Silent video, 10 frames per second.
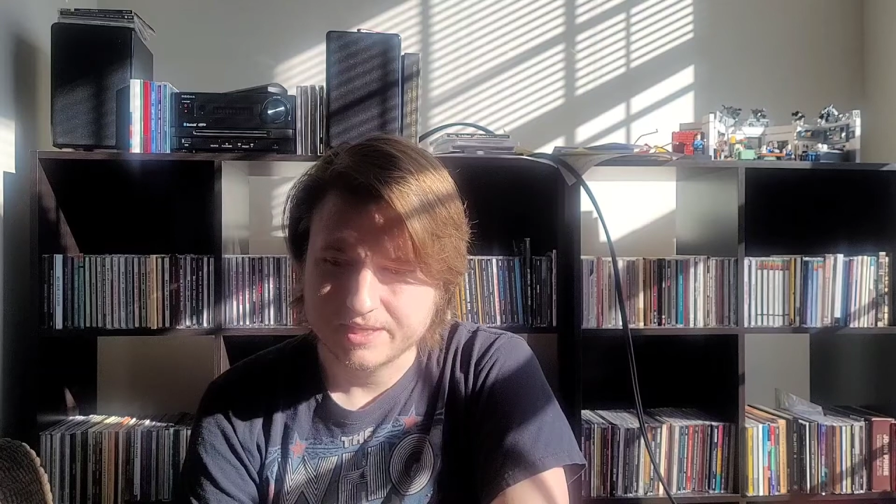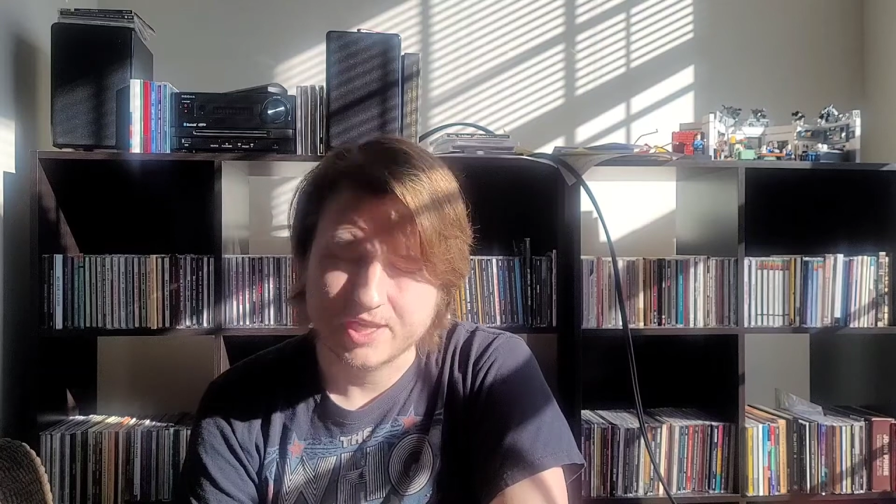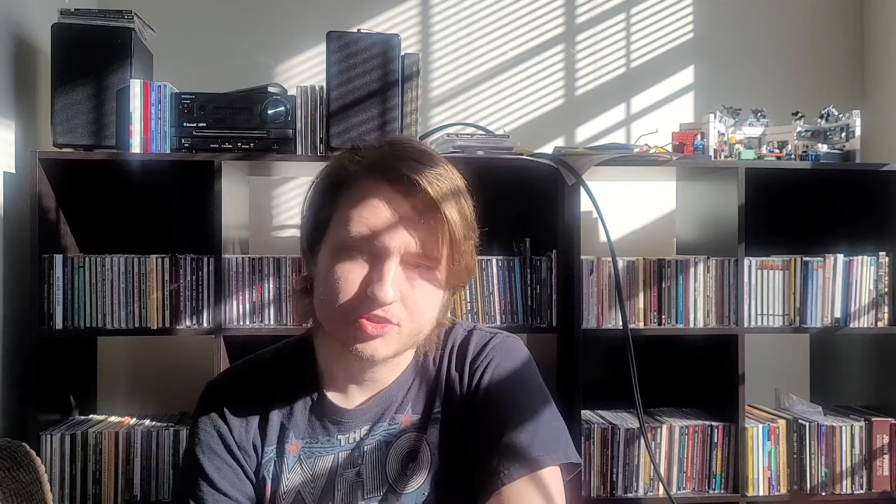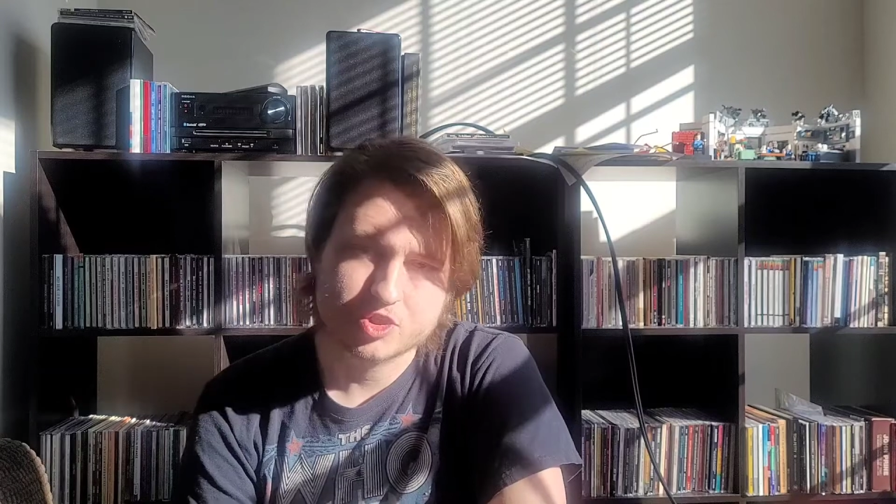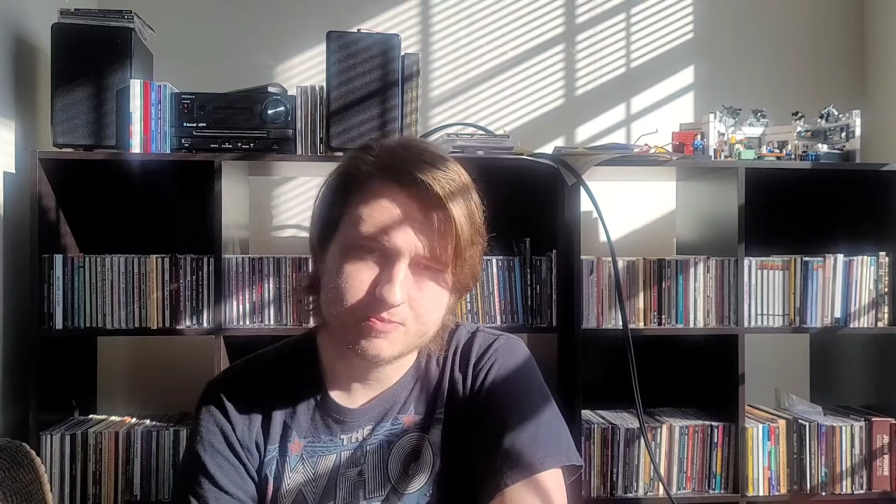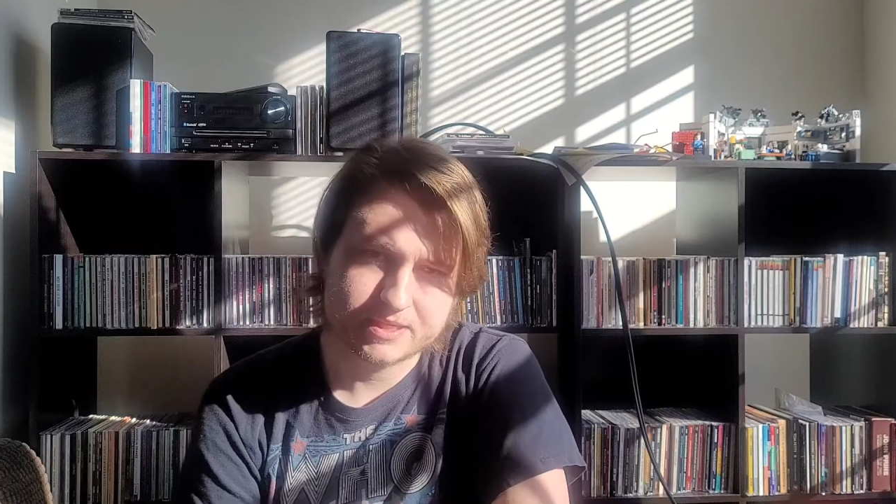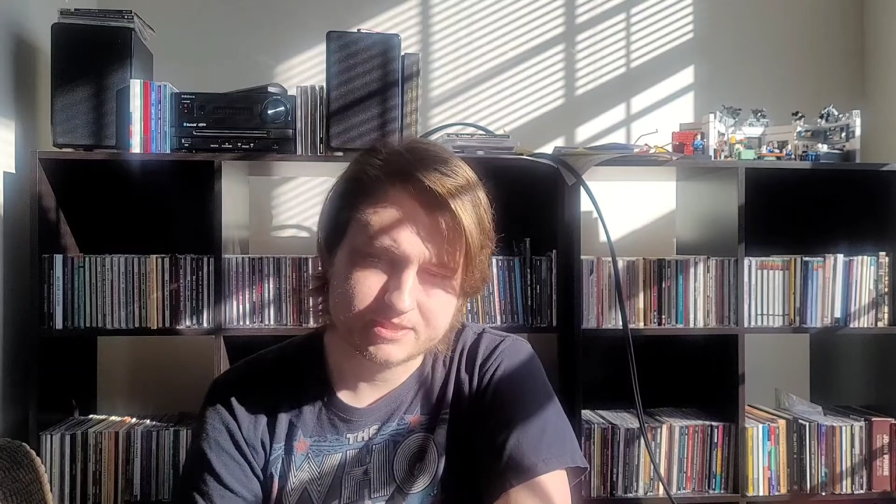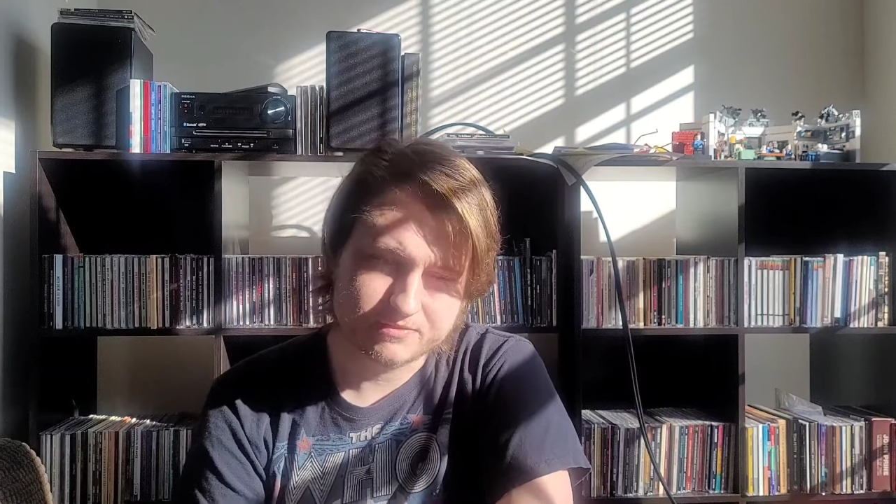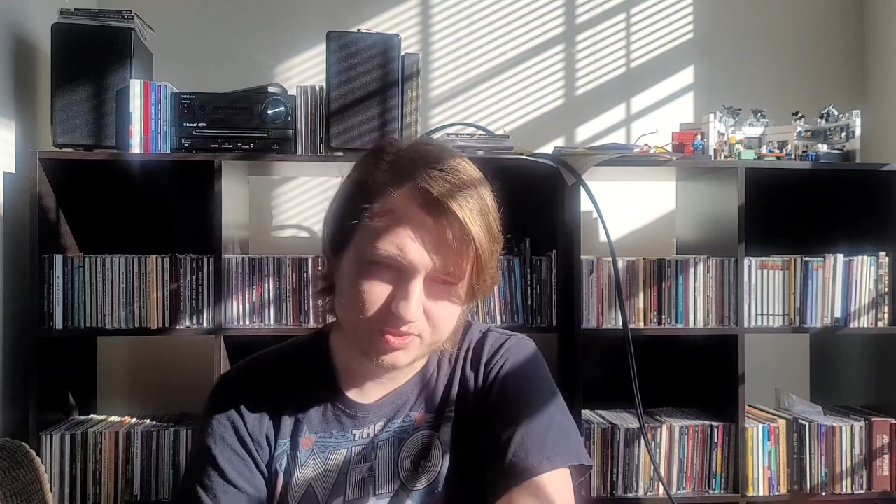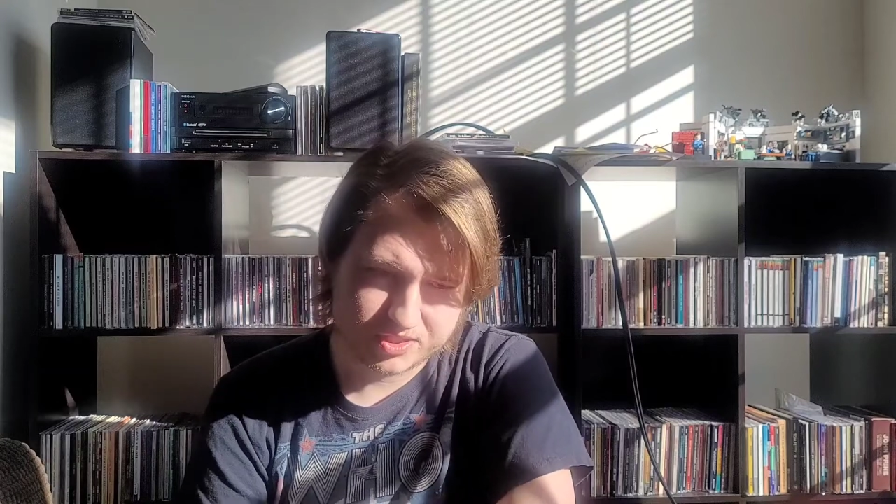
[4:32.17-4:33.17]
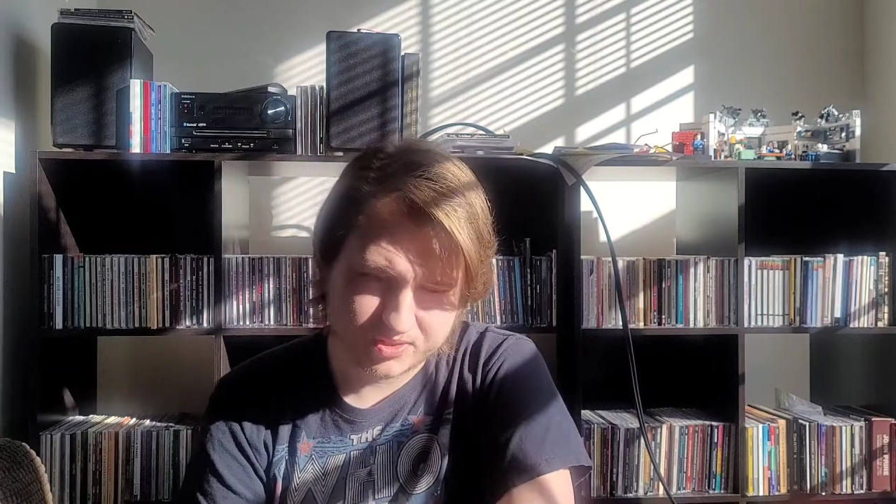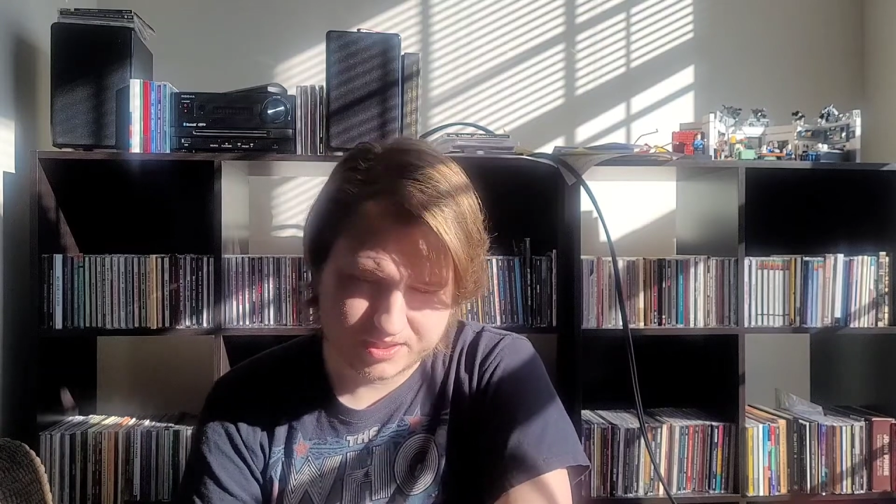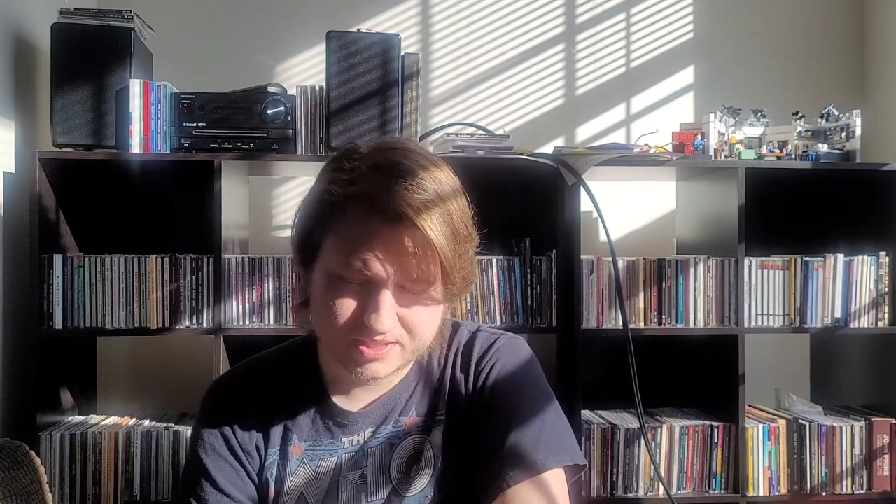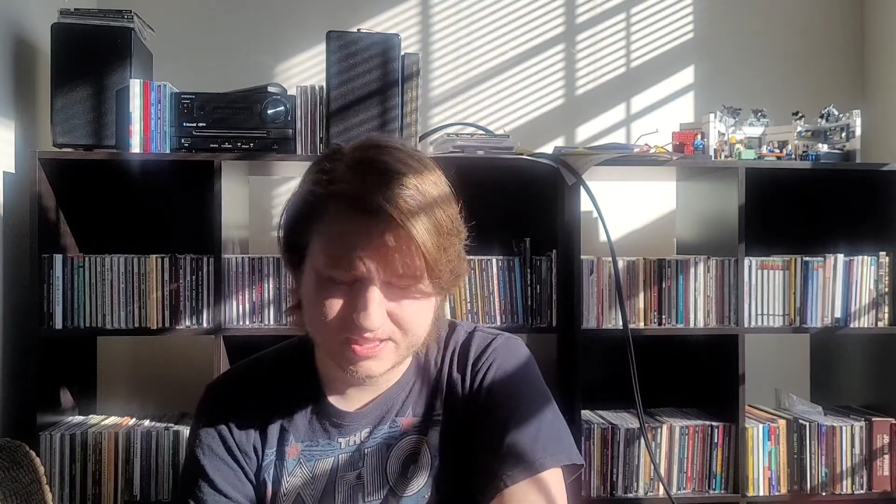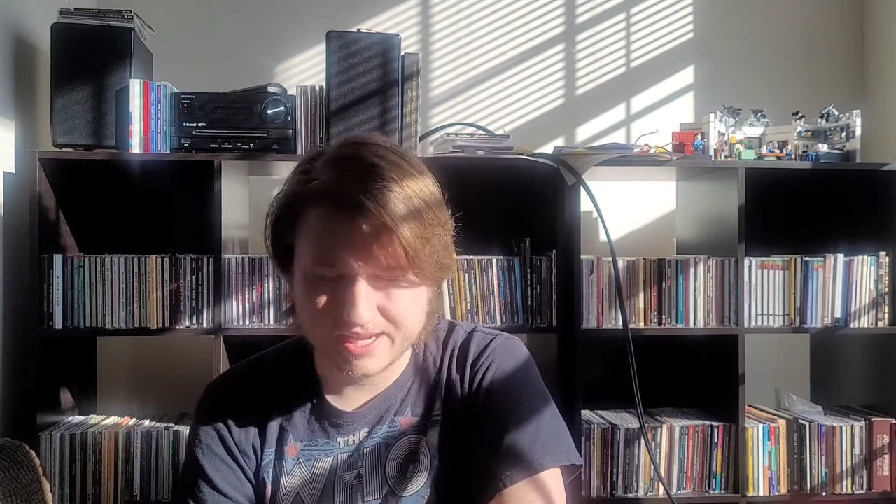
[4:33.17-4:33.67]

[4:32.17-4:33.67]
introspective lyrics